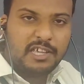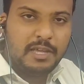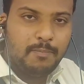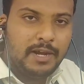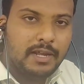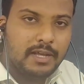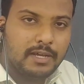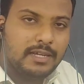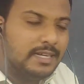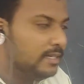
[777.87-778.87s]
keep it
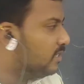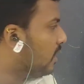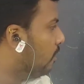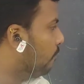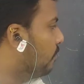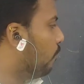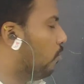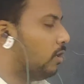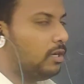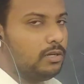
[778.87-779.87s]
inside of the
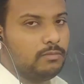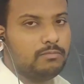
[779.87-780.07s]
water.